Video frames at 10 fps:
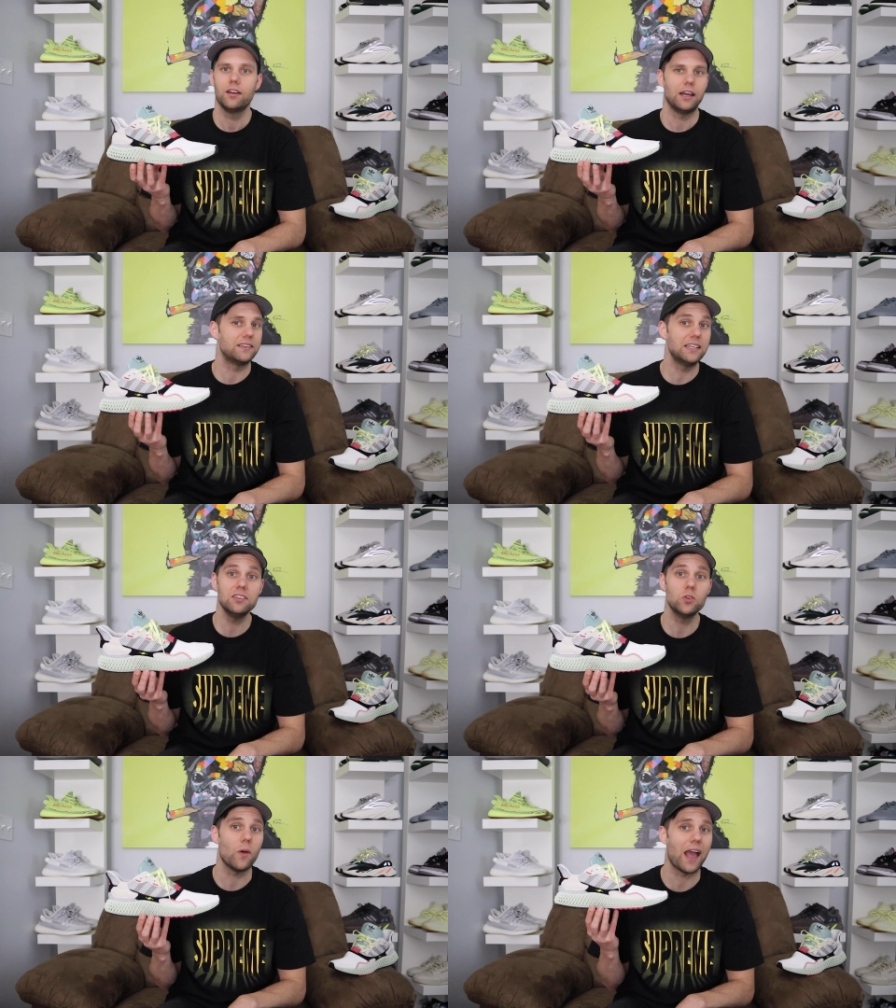It
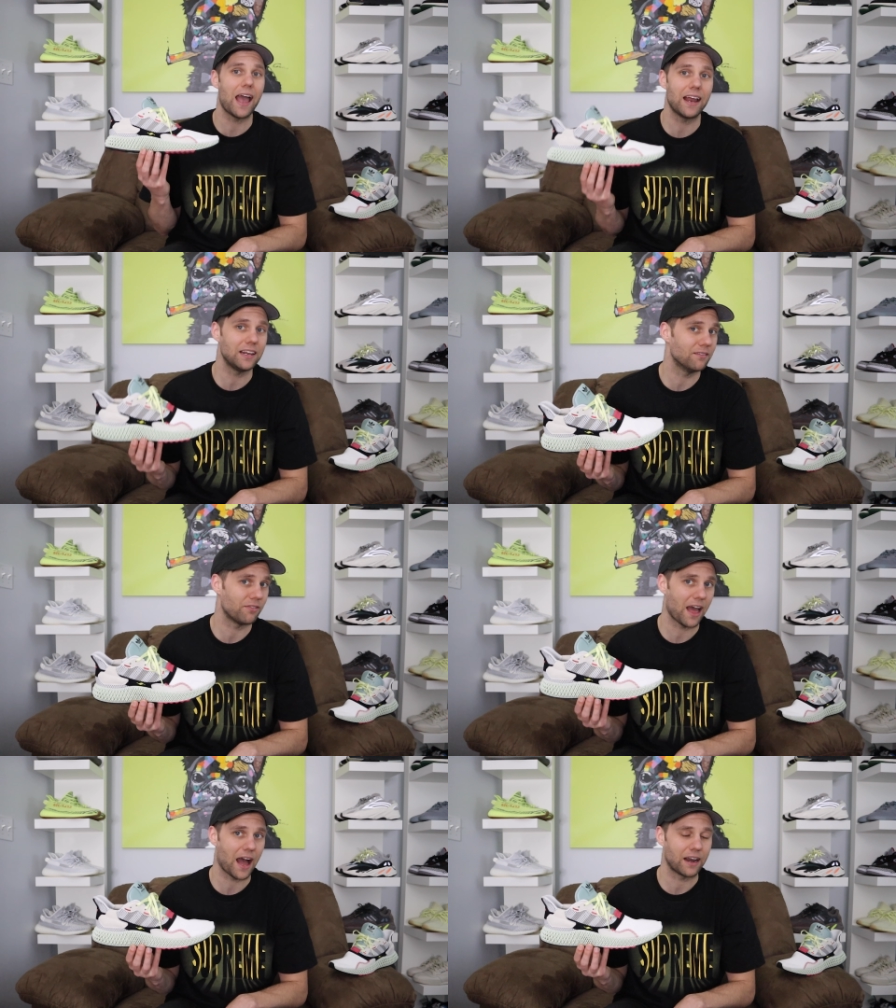didn't do any of
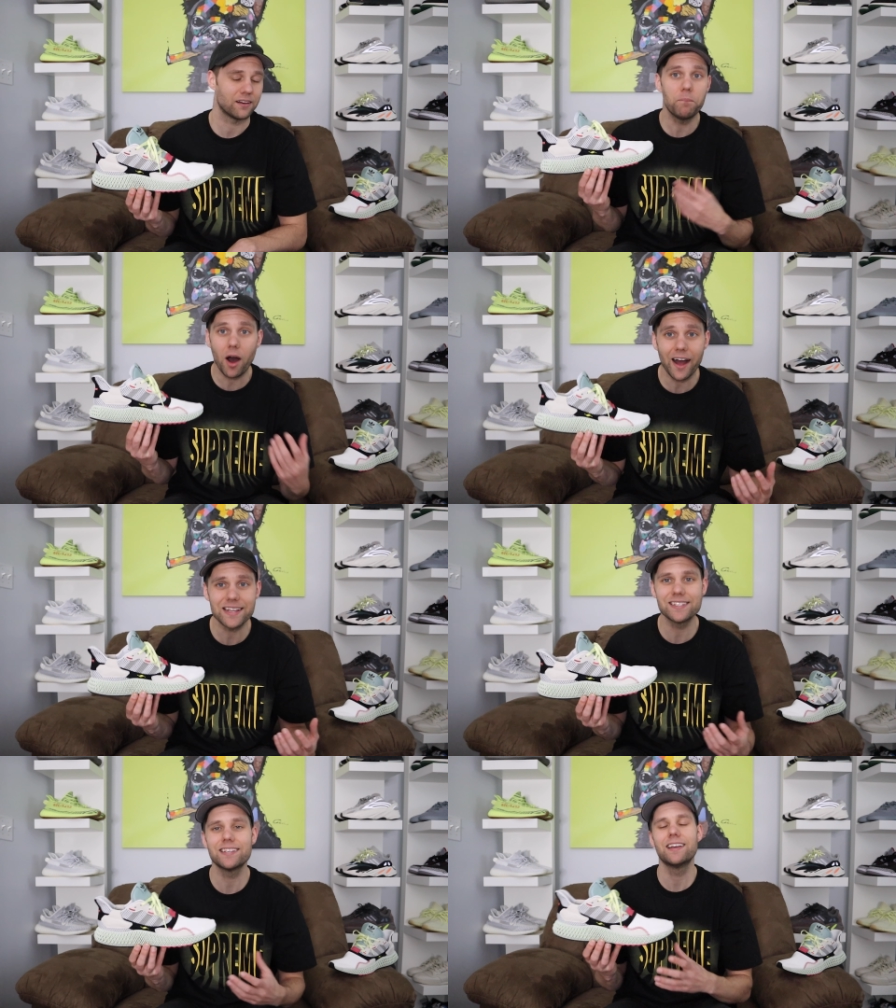that.
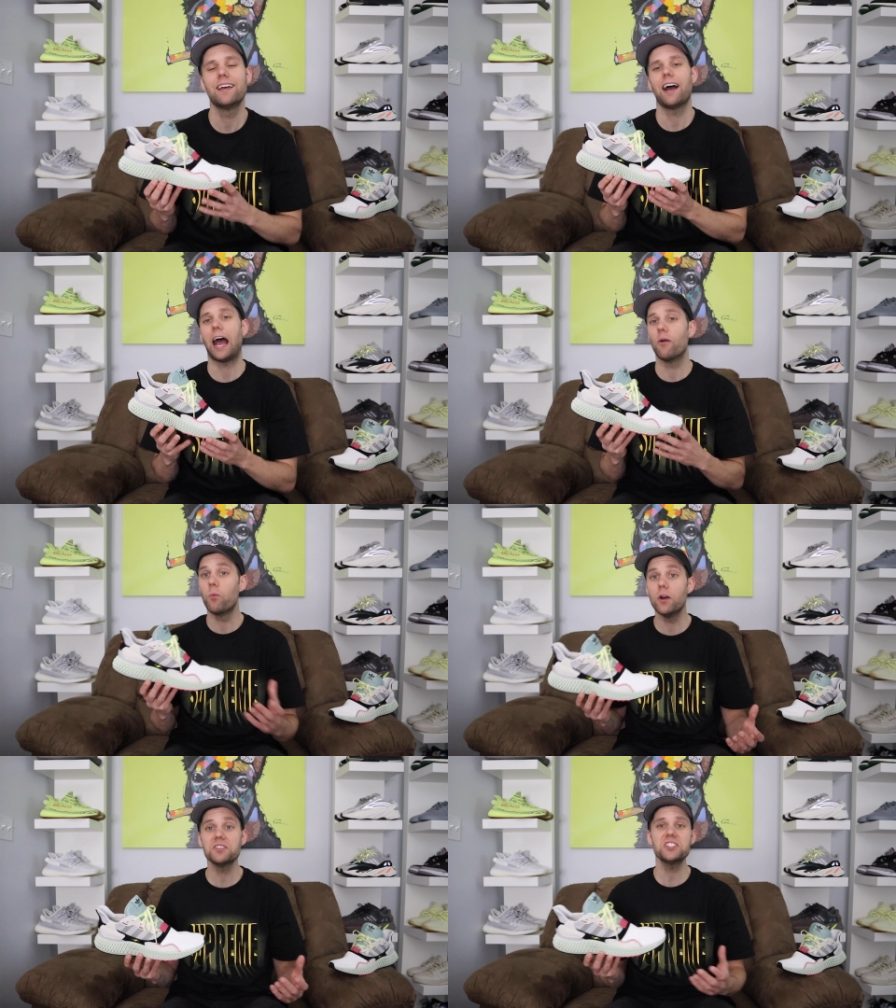But I
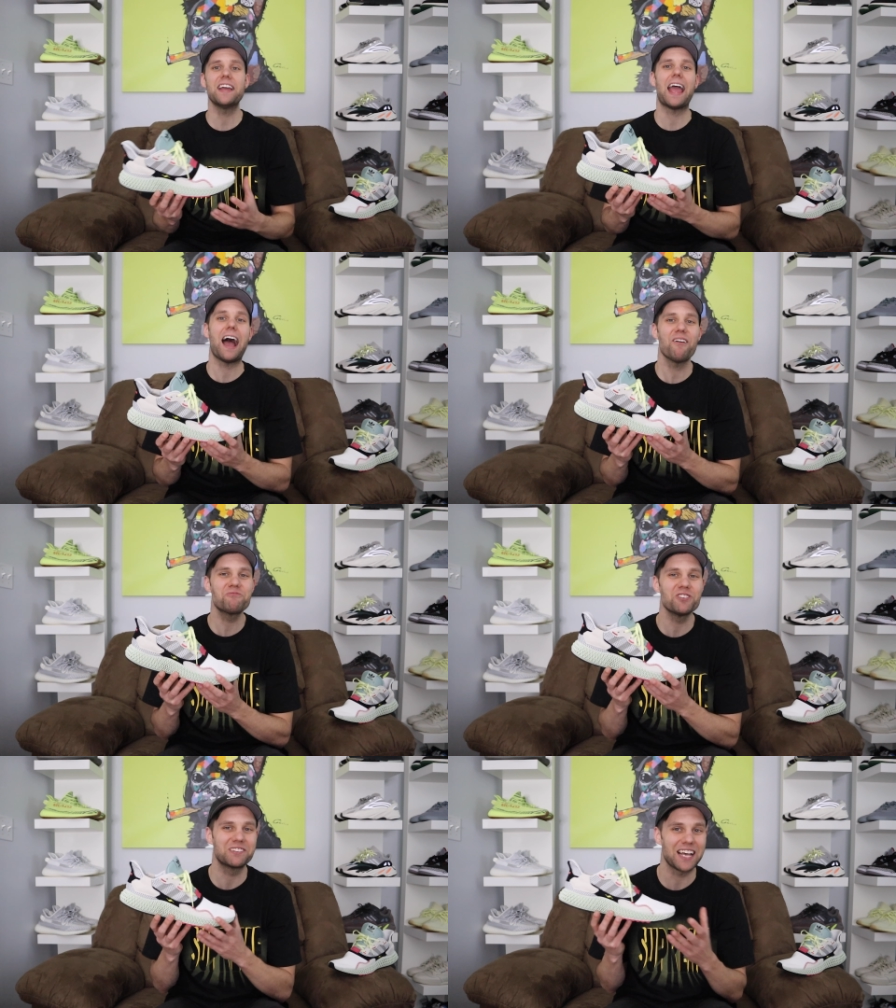will say
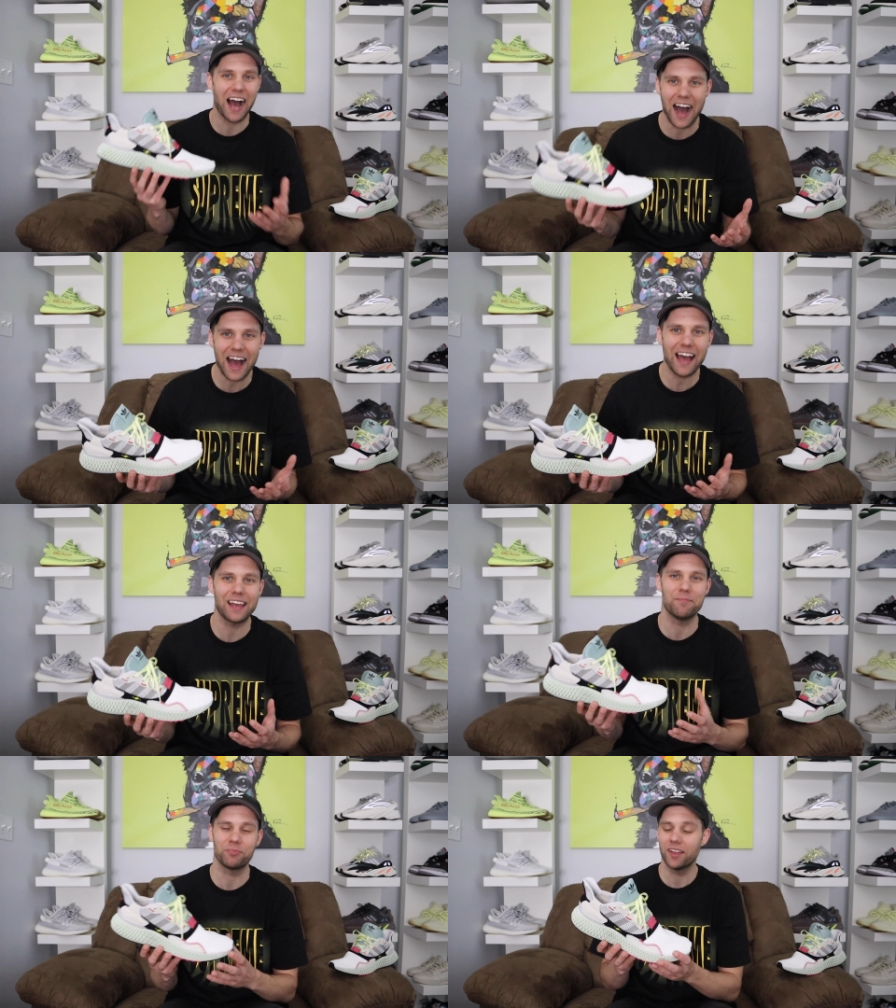after
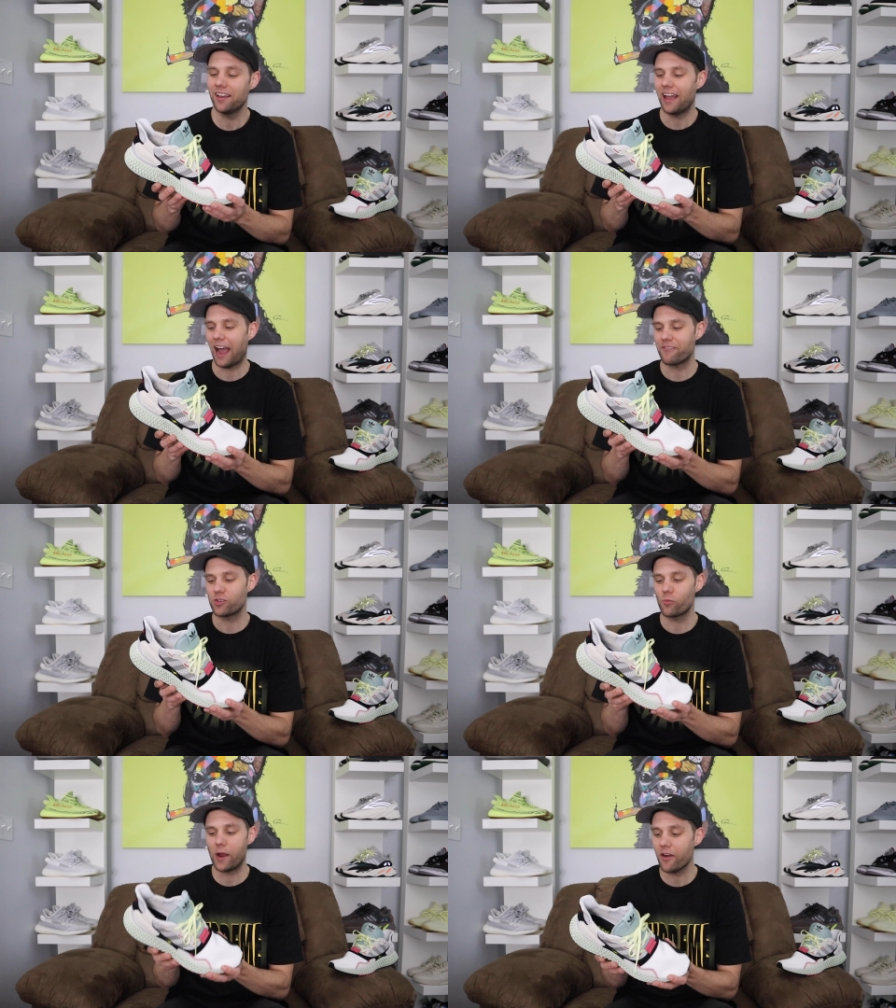time,
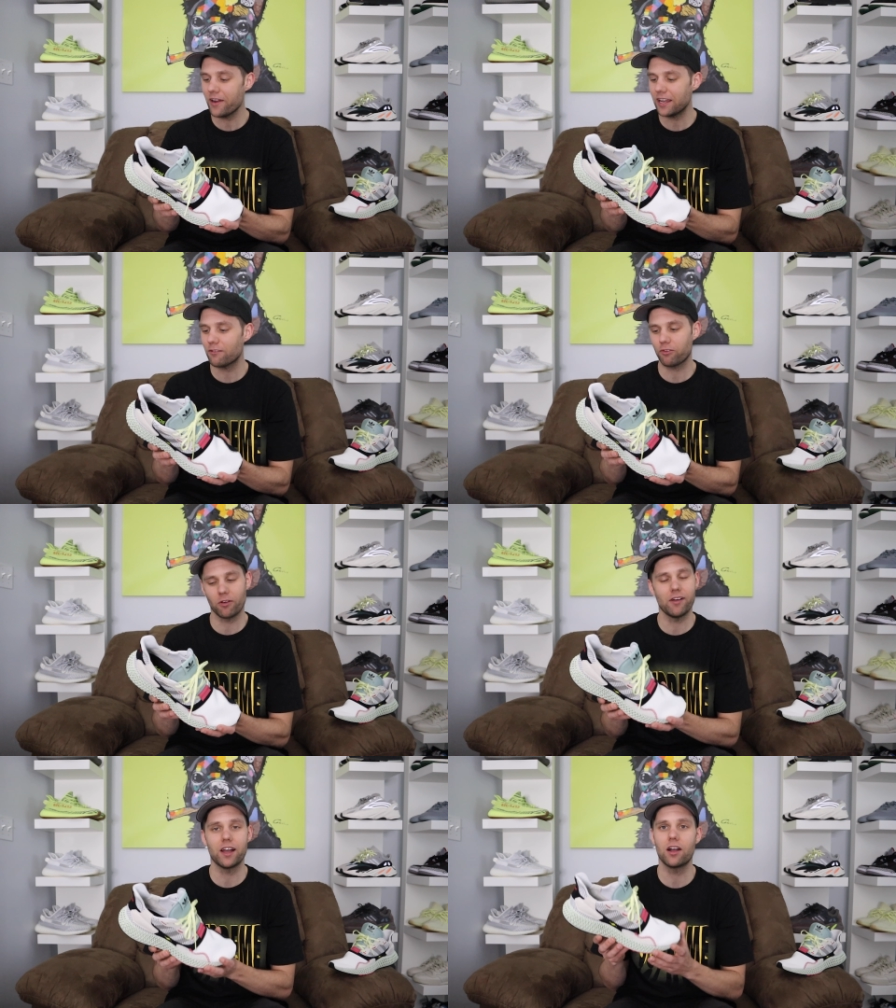after wearing it
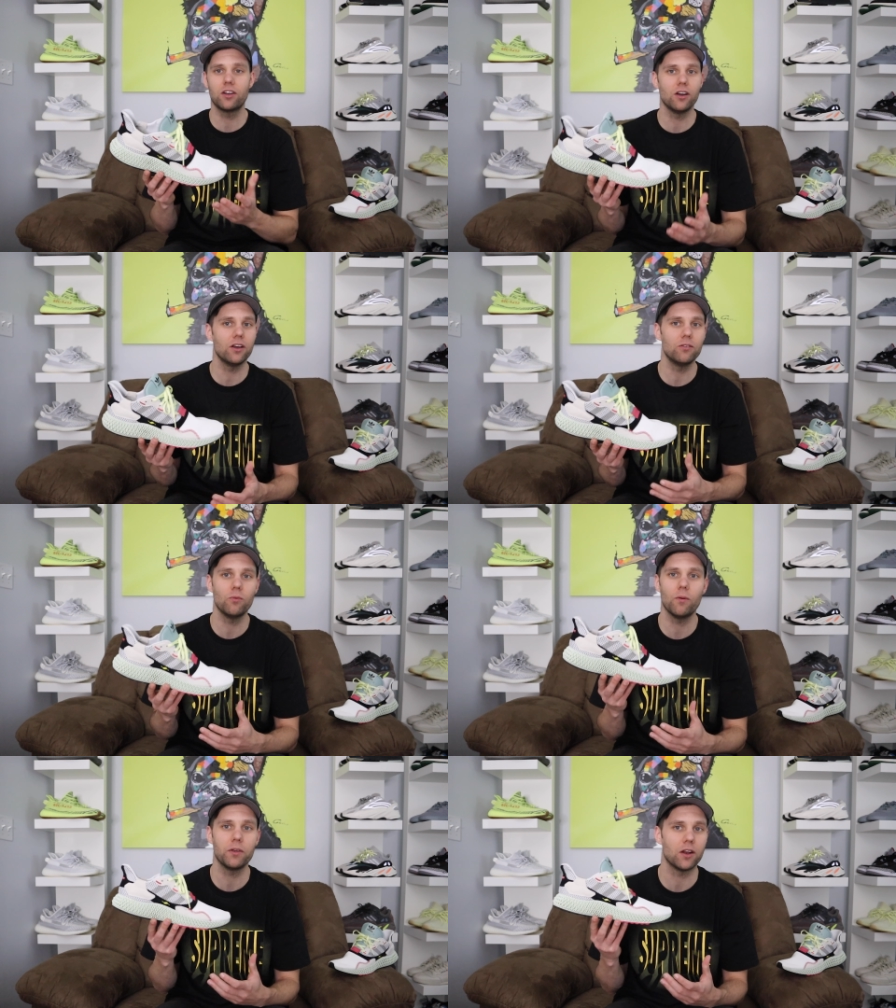for like a good,
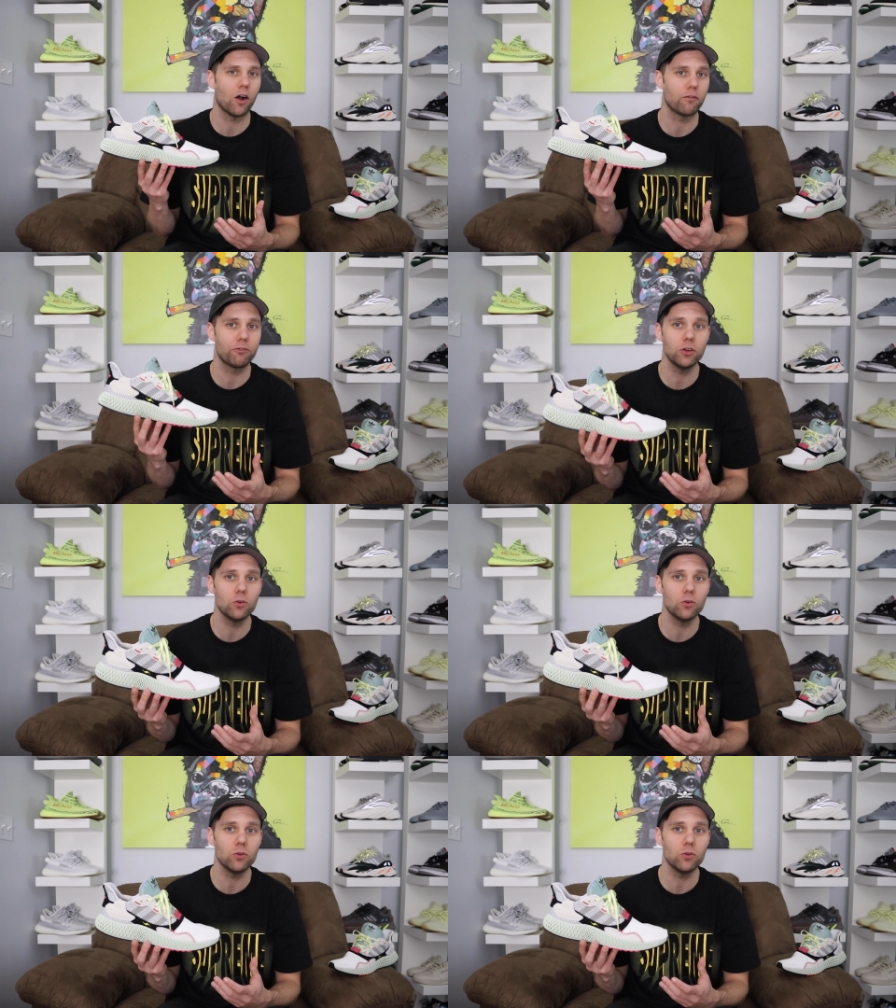you know,